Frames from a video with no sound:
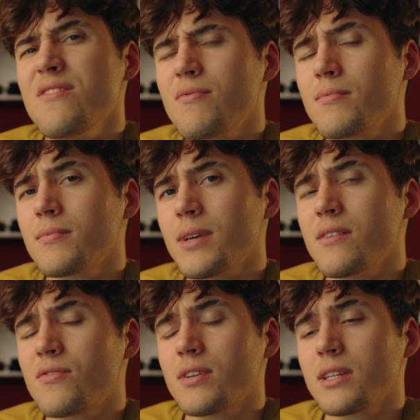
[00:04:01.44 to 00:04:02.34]

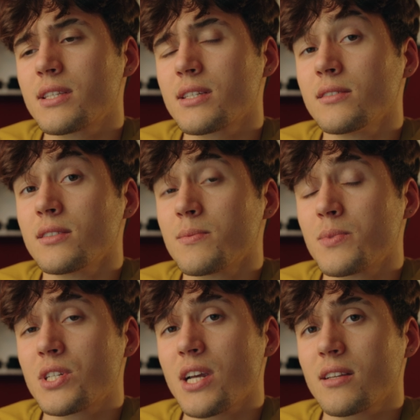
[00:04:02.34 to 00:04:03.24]
even if it's a
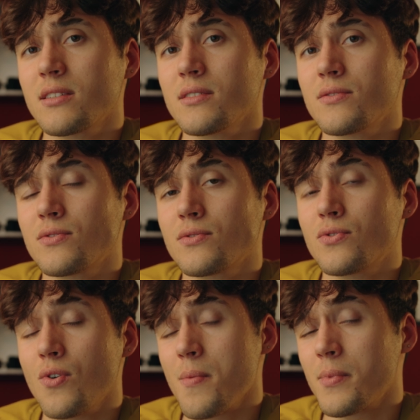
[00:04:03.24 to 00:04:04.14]
subjective
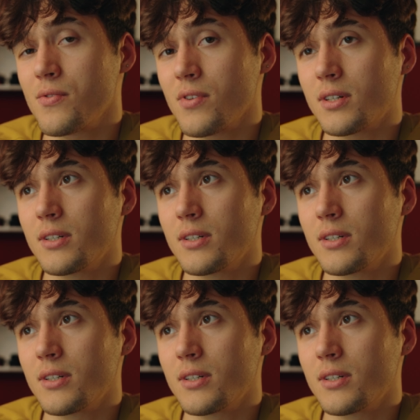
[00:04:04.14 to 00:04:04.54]
form of